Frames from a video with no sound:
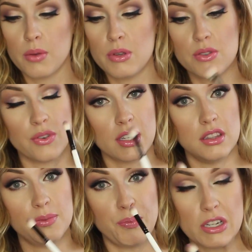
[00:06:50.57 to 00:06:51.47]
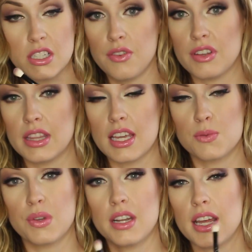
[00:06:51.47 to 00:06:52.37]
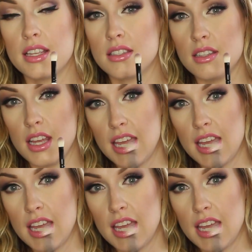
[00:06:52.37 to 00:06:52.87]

it could be used for a bunch of different things, but it is,